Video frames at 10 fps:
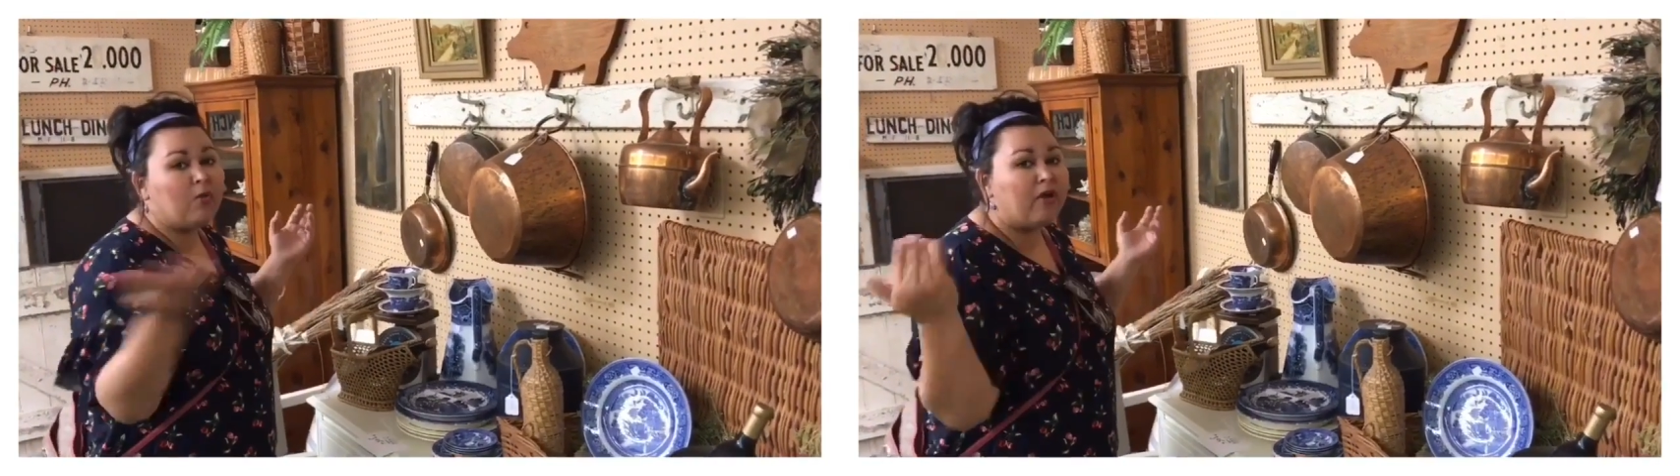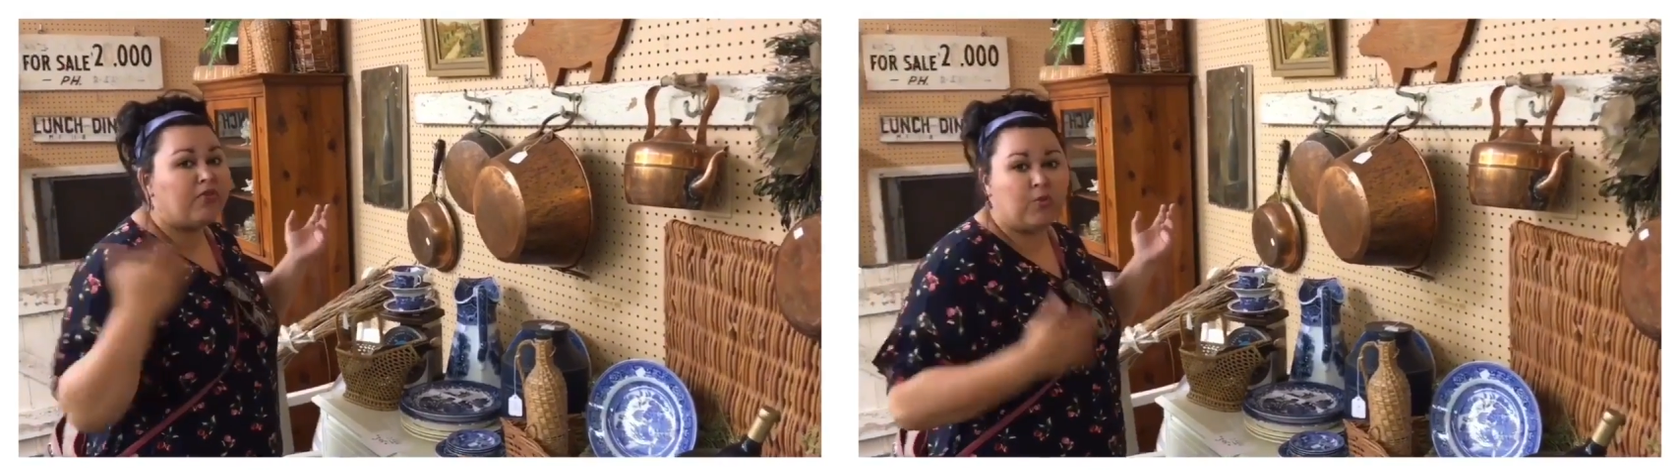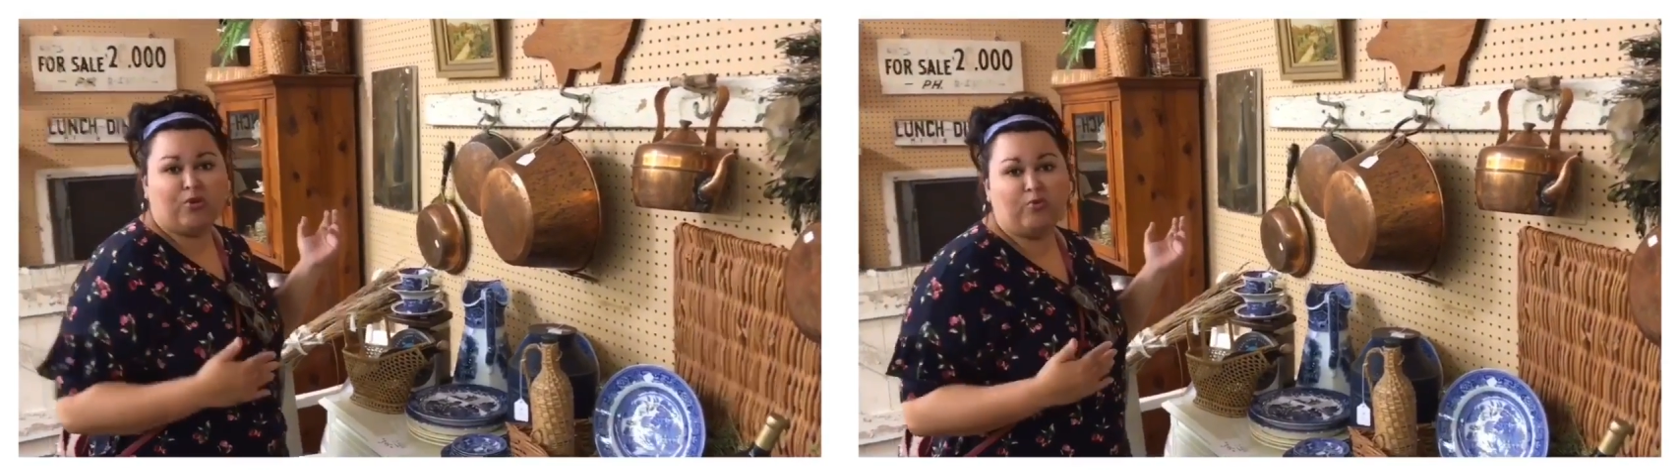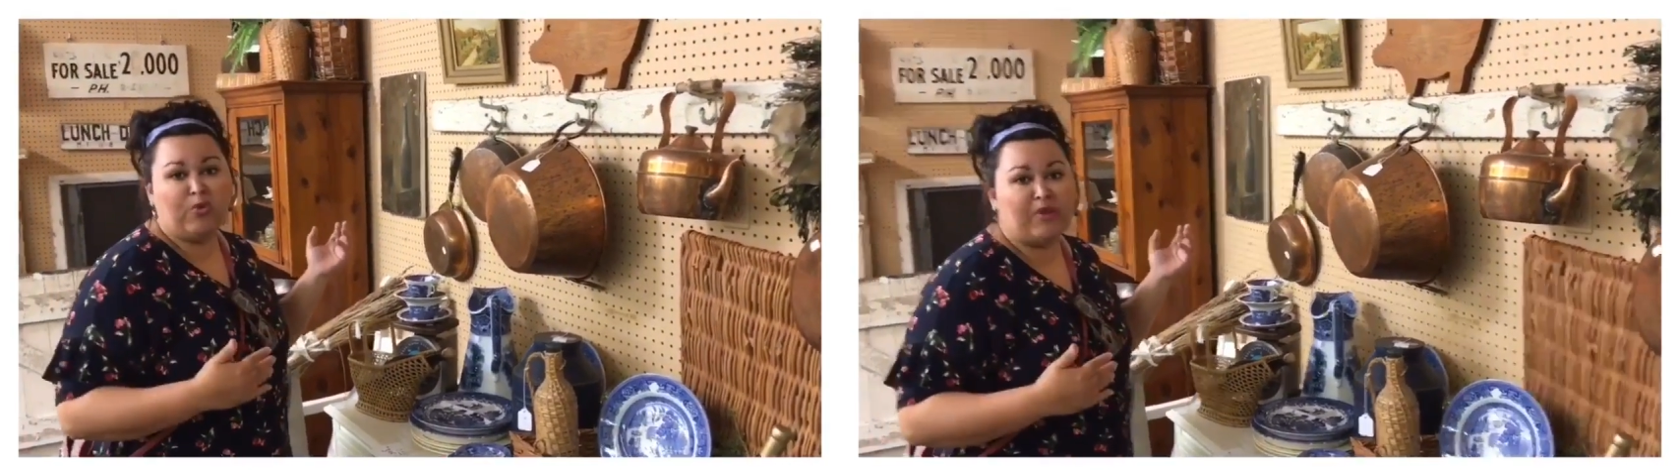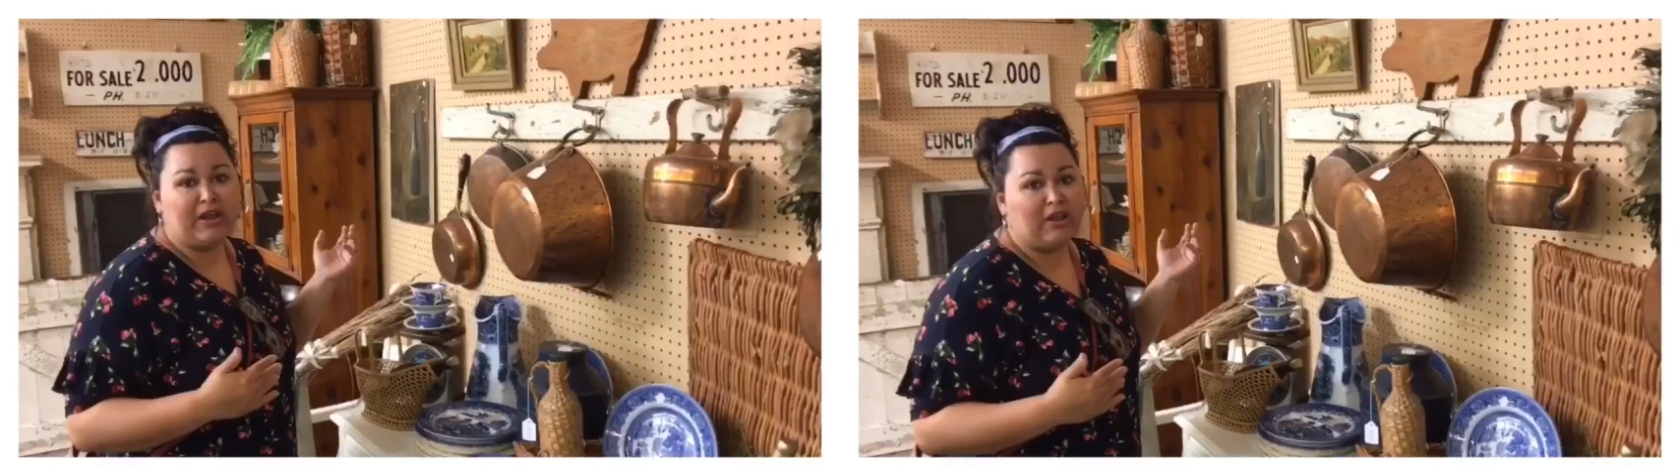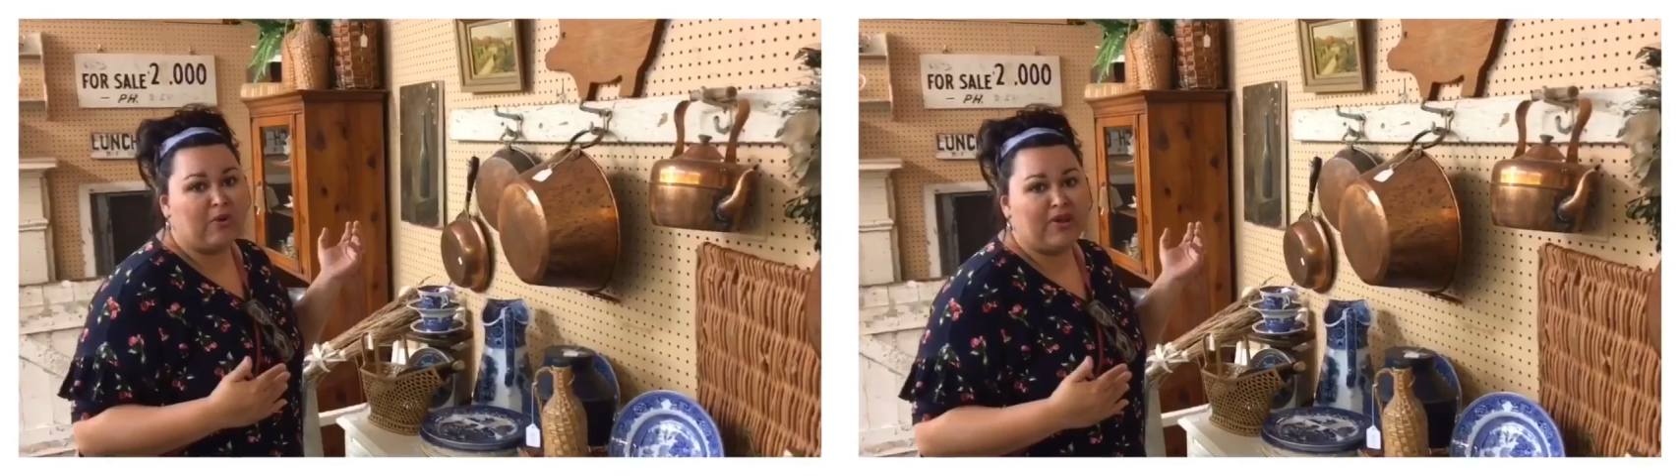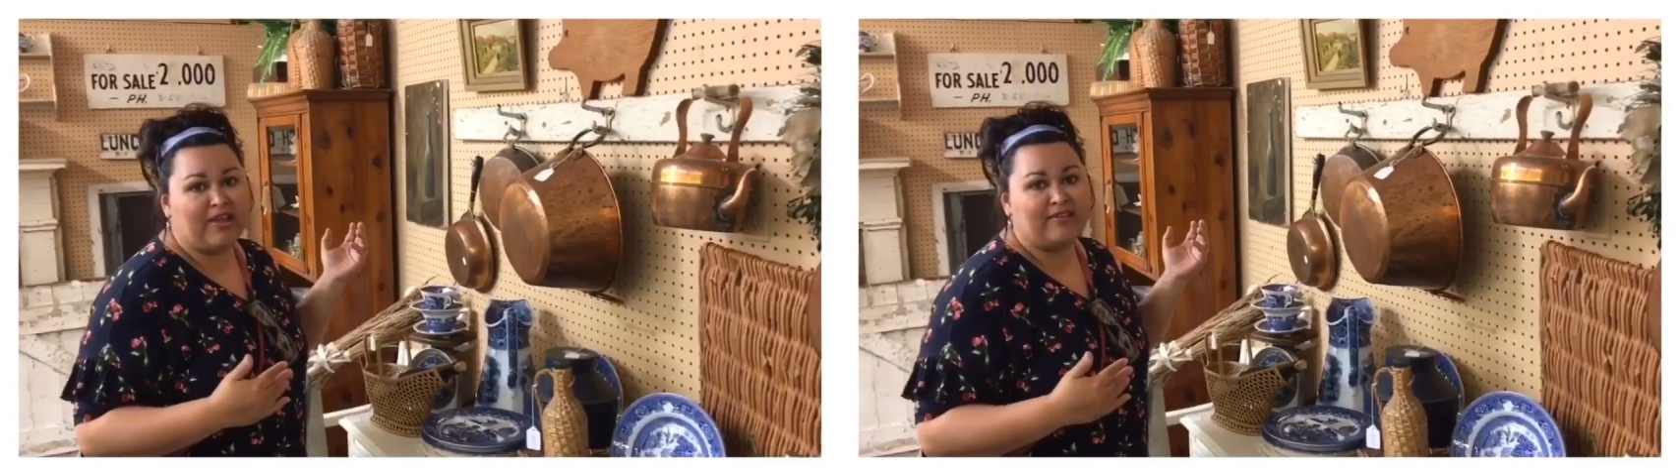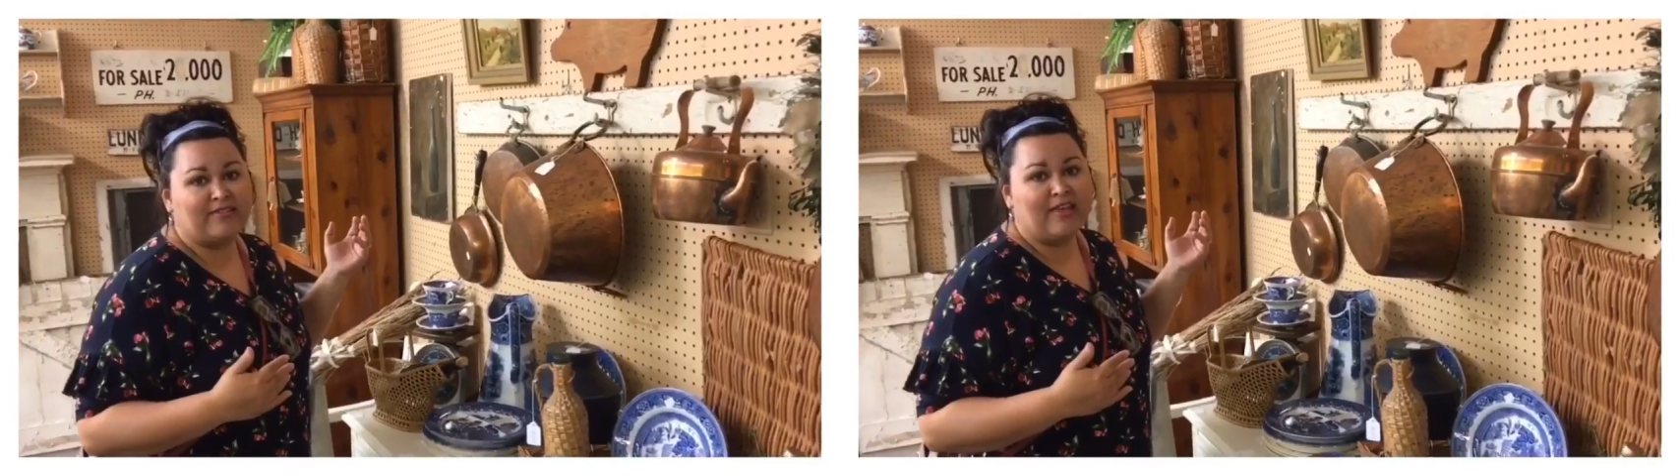around the room, you wouldn't notice